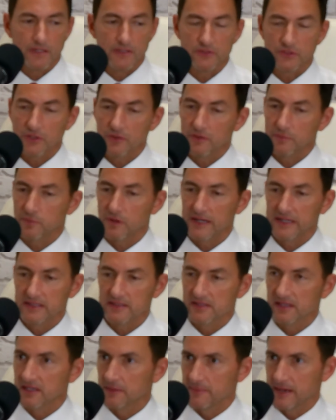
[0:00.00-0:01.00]
So the brain
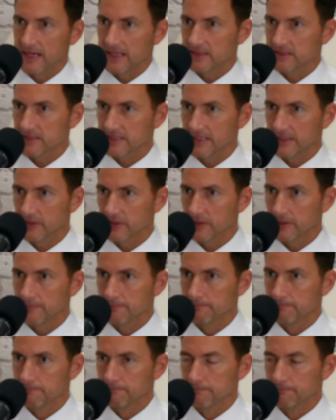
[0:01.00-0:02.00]
is the command center.
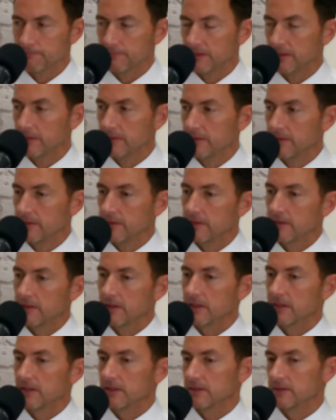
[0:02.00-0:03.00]

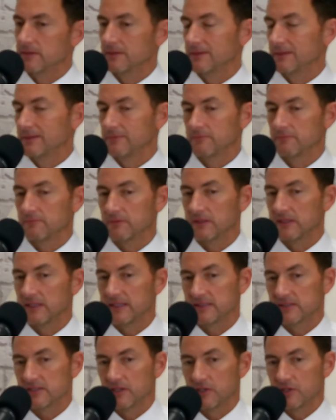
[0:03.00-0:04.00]
Really,
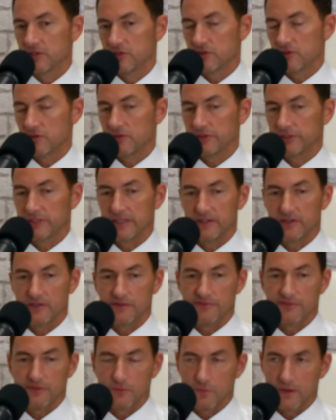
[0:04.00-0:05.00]
it's the control
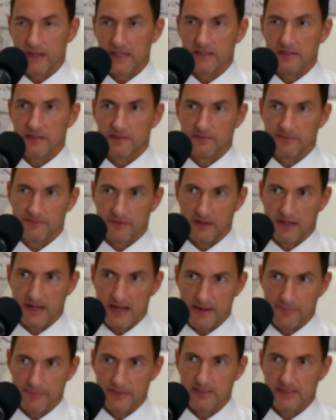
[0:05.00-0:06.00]
center for weight, for
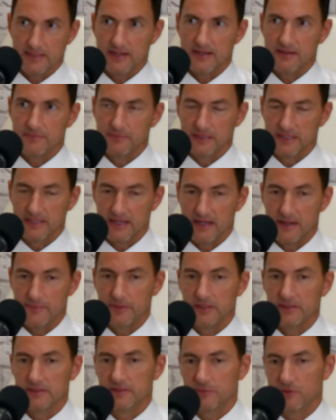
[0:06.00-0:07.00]
appetite,
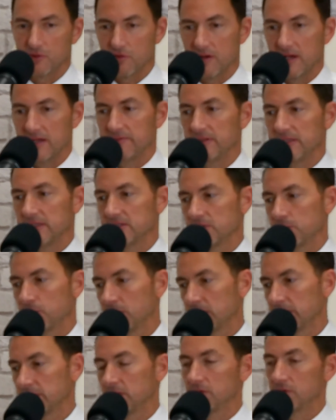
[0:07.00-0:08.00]
metabolism, cravings,
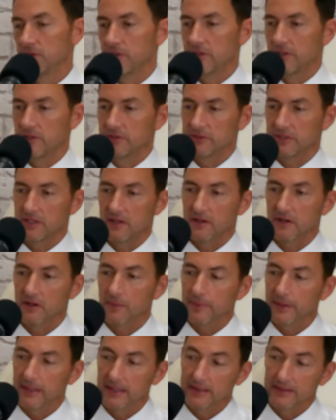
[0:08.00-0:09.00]
blood glucose,
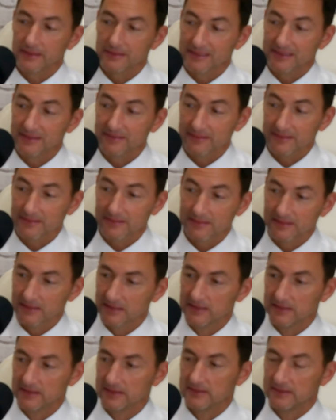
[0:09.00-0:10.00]
hunger pains, even
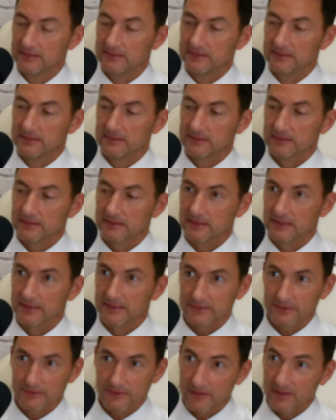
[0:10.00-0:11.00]

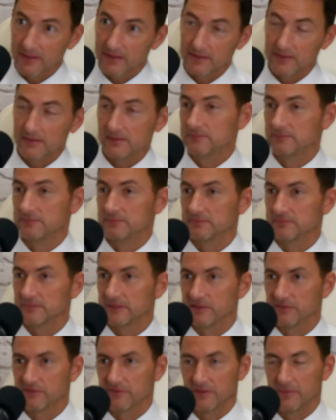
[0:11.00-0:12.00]
cholesterol,
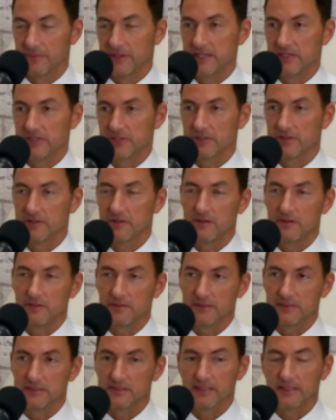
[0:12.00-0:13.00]
inflammation, all
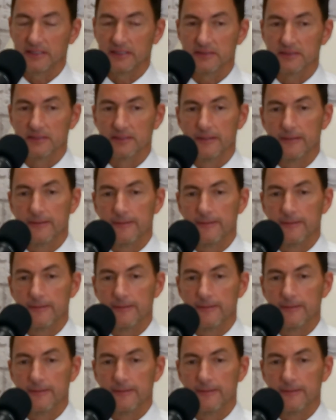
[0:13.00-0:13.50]
these things.